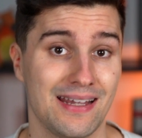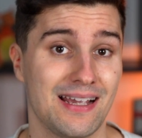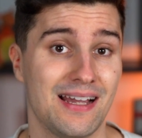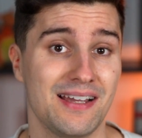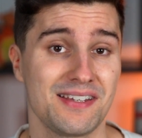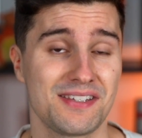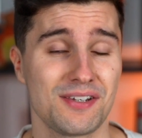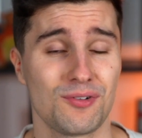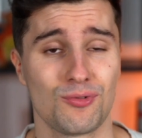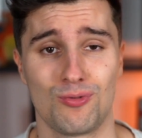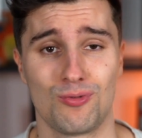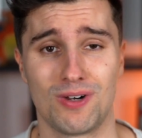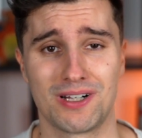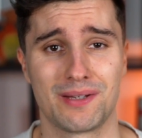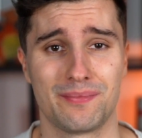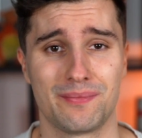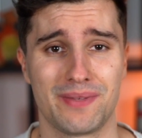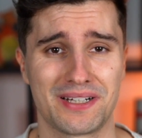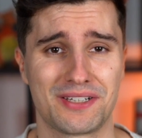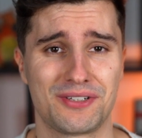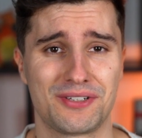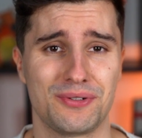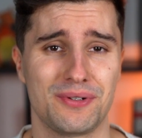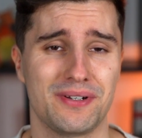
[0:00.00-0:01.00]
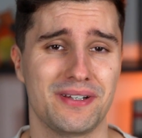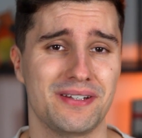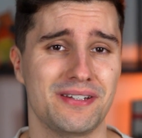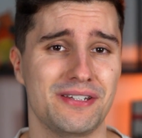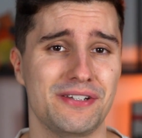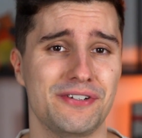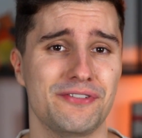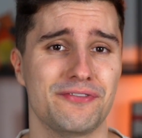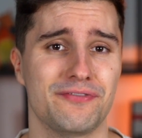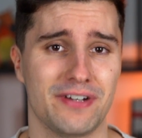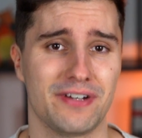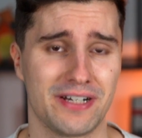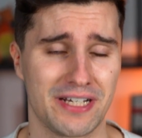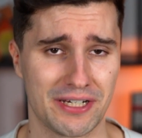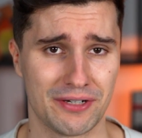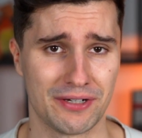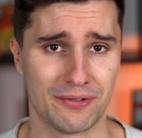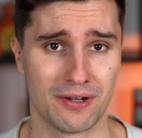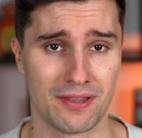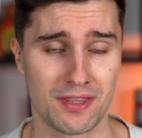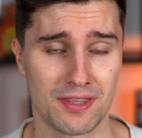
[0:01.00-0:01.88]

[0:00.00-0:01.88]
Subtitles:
guys, and welcome back to a new video.